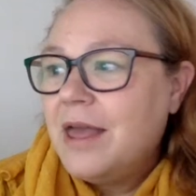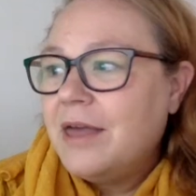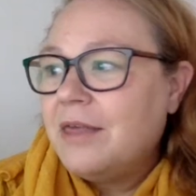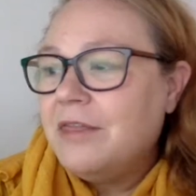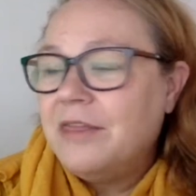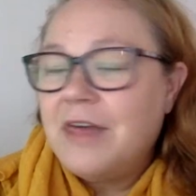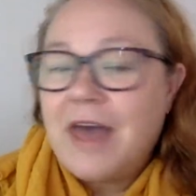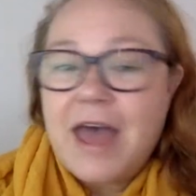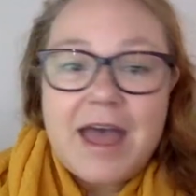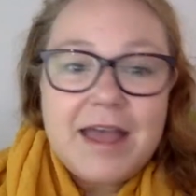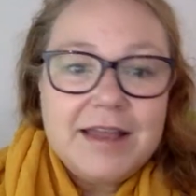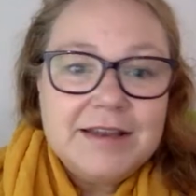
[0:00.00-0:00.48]

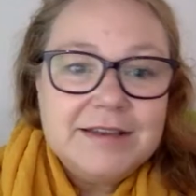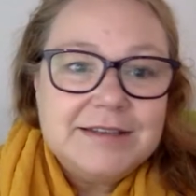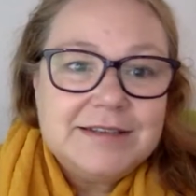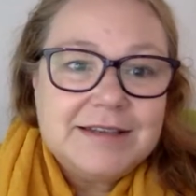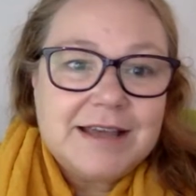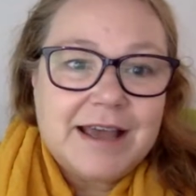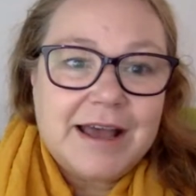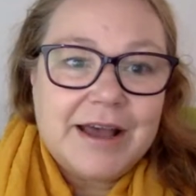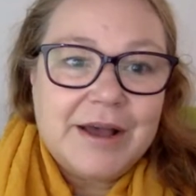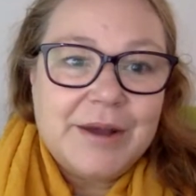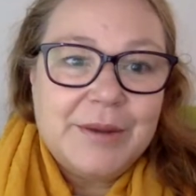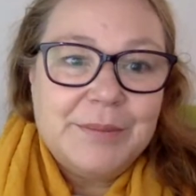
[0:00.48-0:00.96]
that
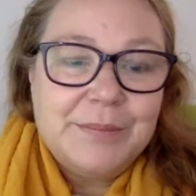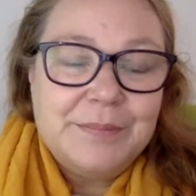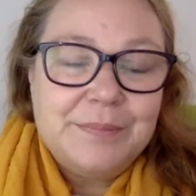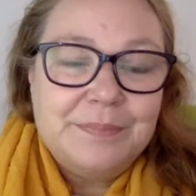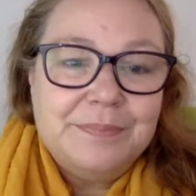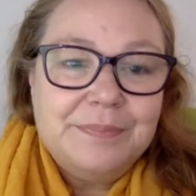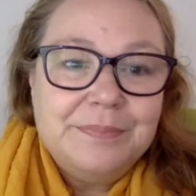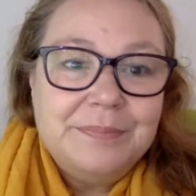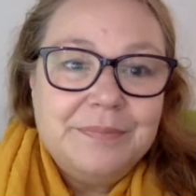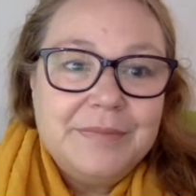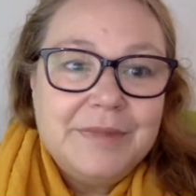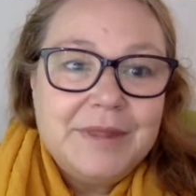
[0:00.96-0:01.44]

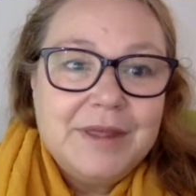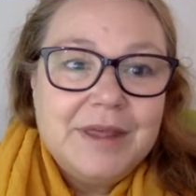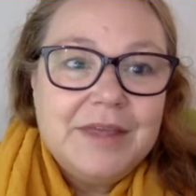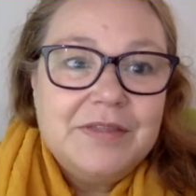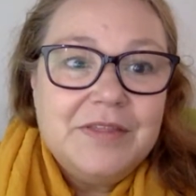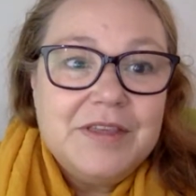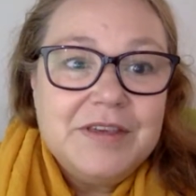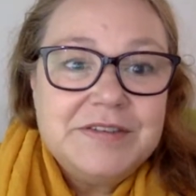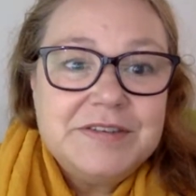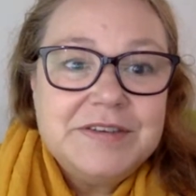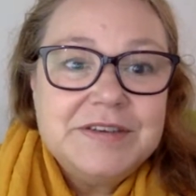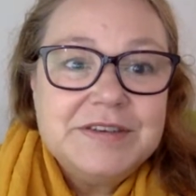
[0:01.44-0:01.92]

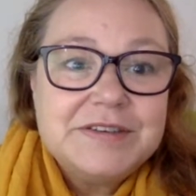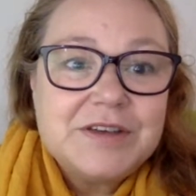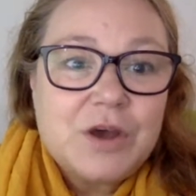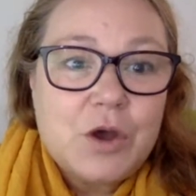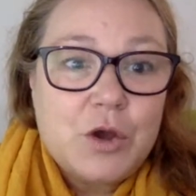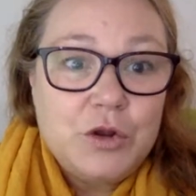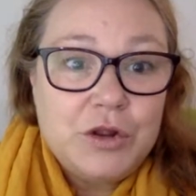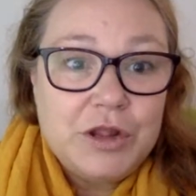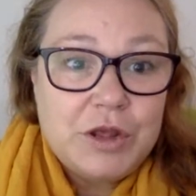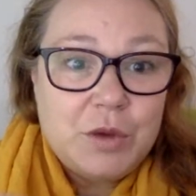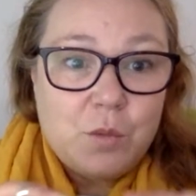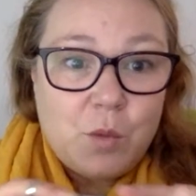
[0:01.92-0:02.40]
this is
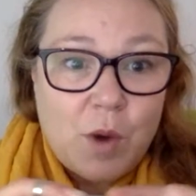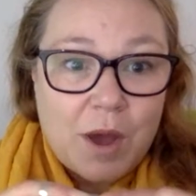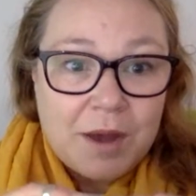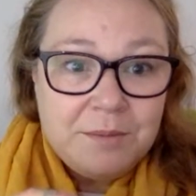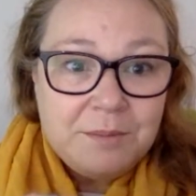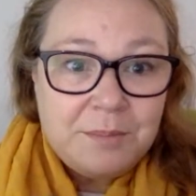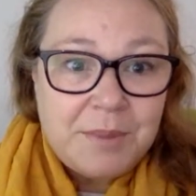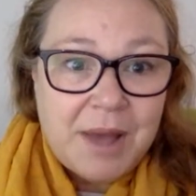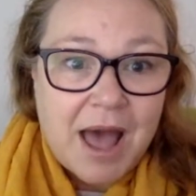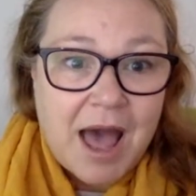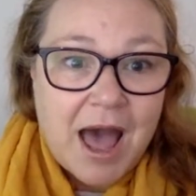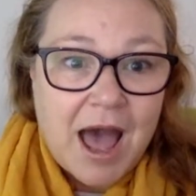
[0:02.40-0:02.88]
only
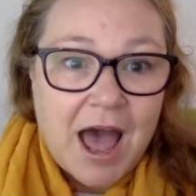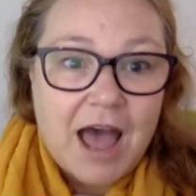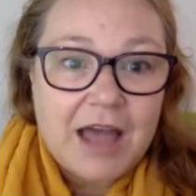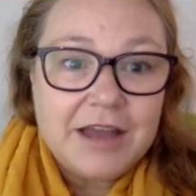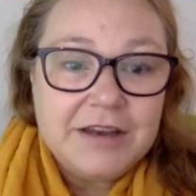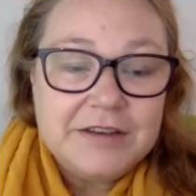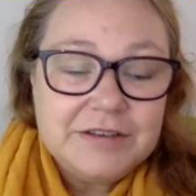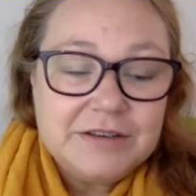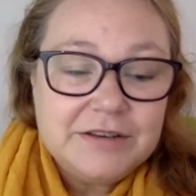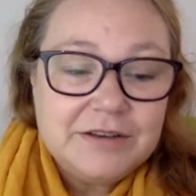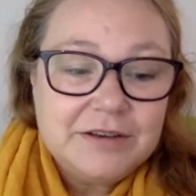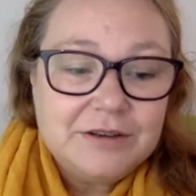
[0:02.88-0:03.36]
one
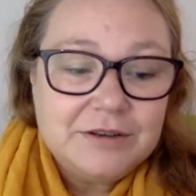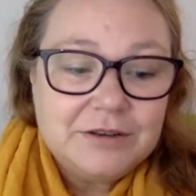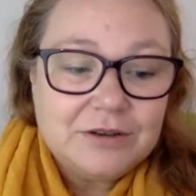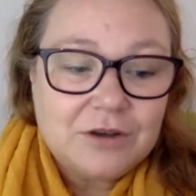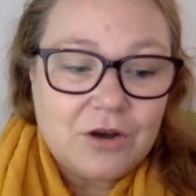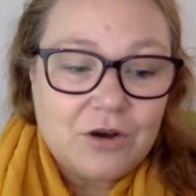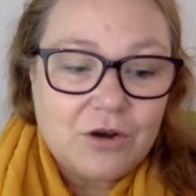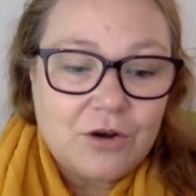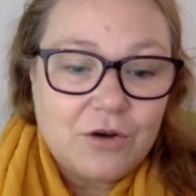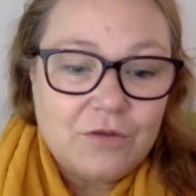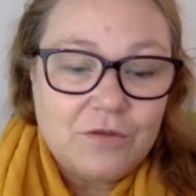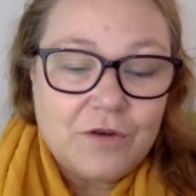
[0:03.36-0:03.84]
part
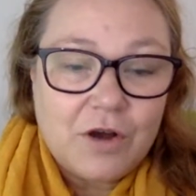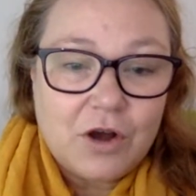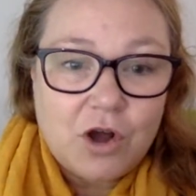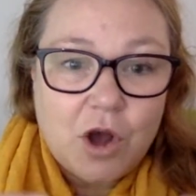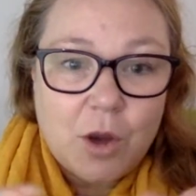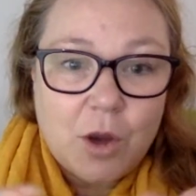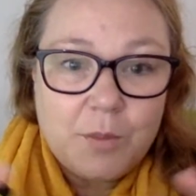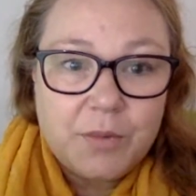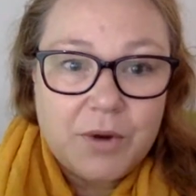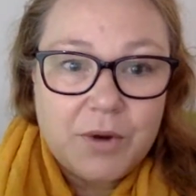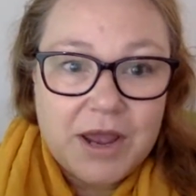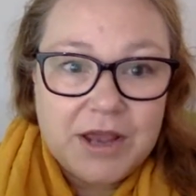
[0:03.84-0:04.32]
of a
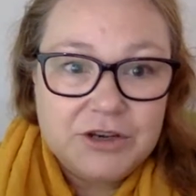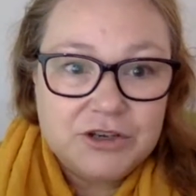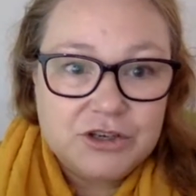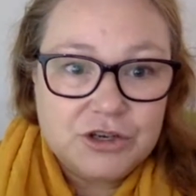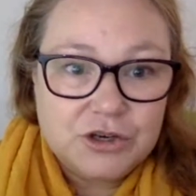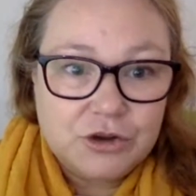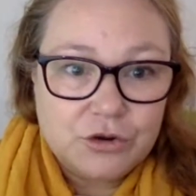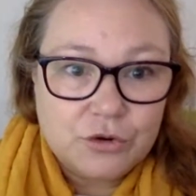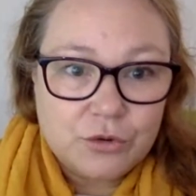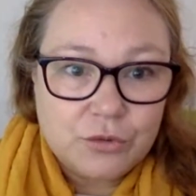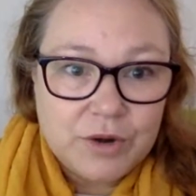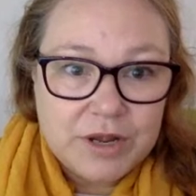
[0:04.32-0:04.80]

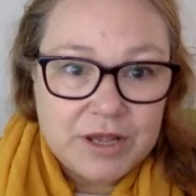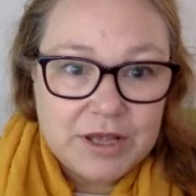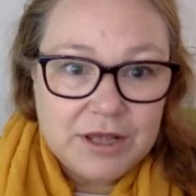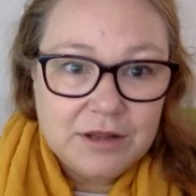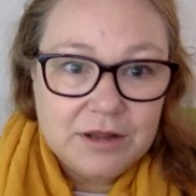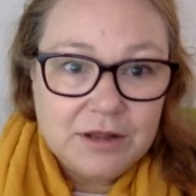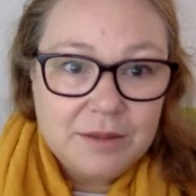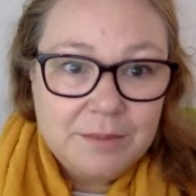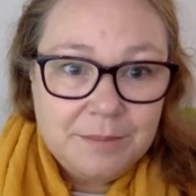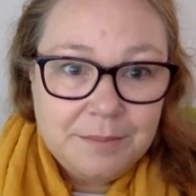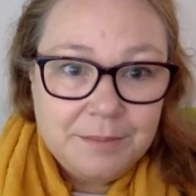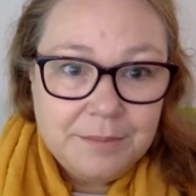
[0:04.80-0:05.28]
comprehension
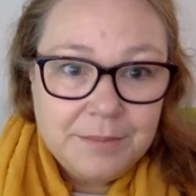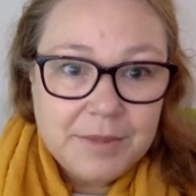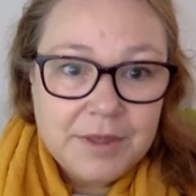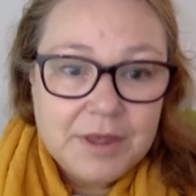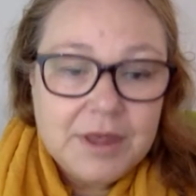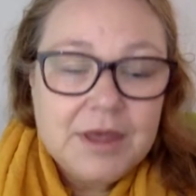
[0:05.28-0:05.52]
curriculum,